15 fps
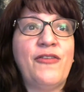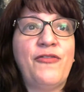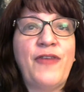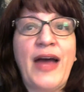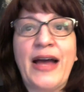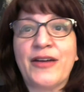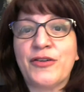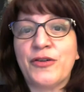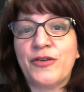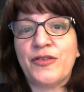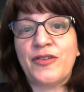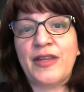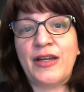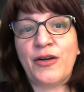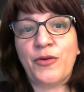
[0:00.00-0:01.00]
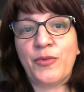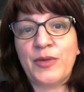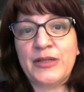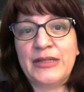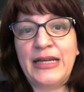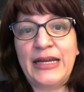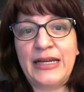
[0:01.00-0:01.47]
factors that are
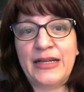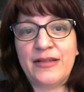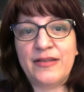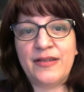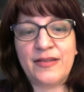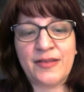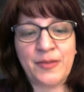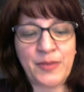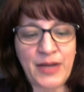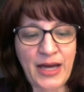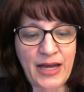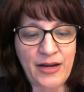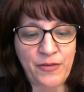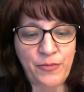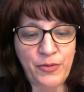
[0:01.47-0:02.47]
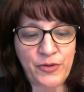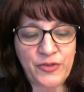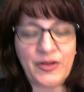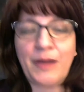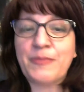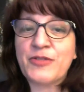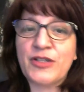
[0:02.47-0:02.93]
related to some kind of
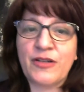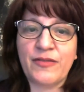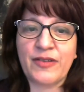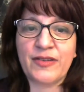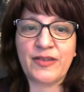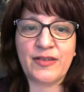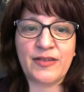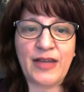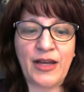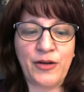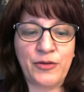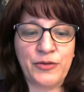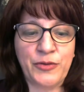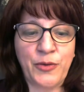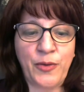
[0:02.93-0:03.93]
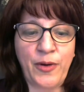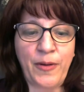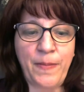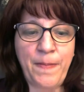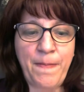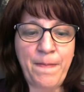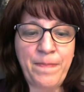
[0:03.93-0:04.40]
perception of a societal norm.